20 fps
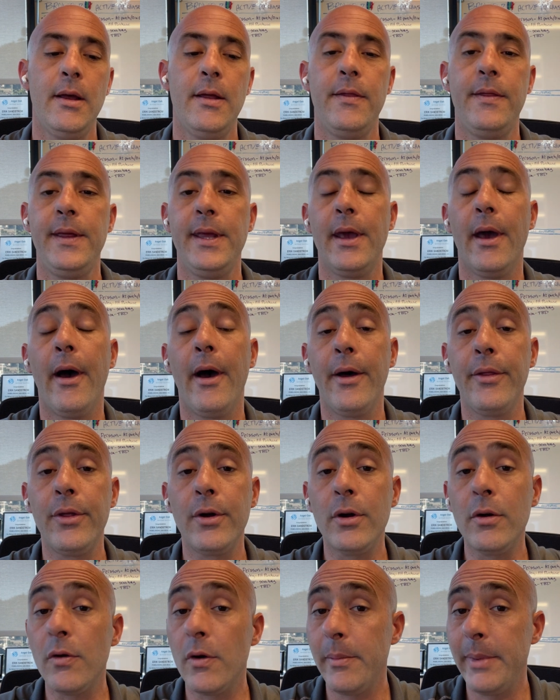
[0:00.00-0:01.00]
The
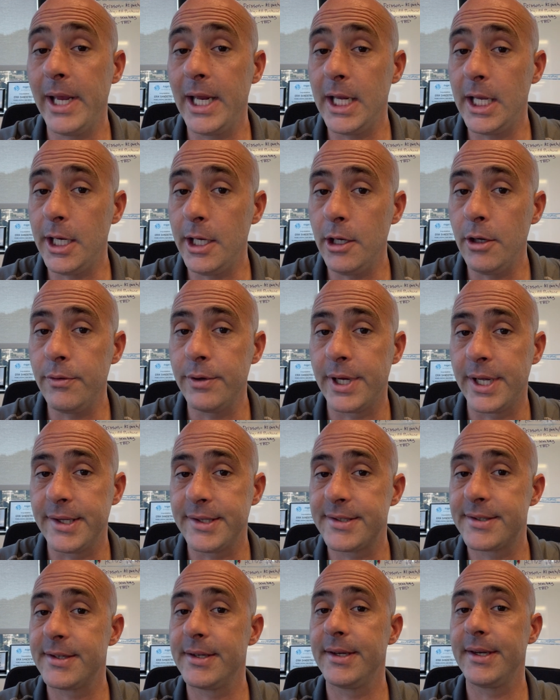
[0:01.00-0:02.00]
other remaining
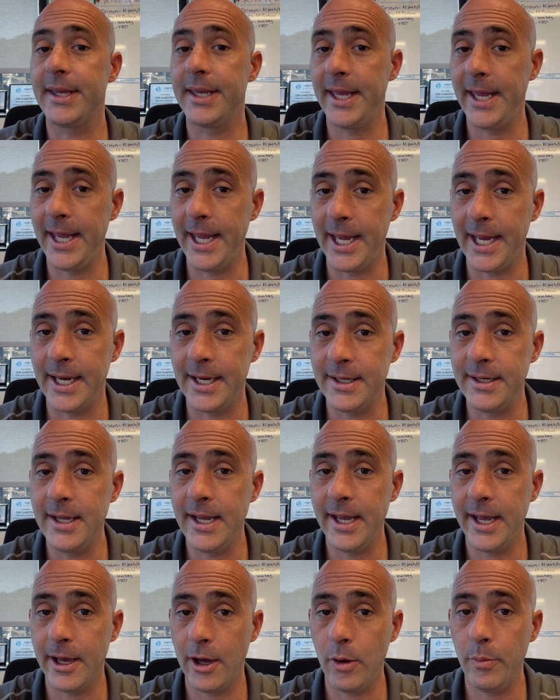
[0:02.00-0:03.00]
units can
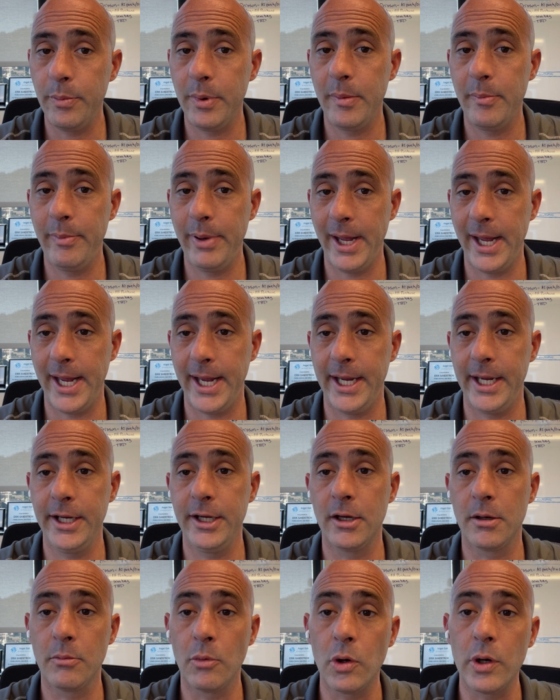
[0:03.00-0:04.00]
help pay
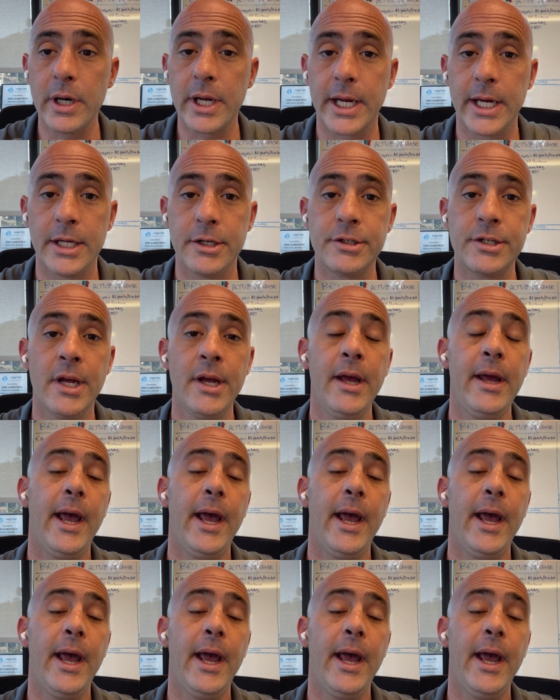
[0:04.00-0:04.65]
your mortgage,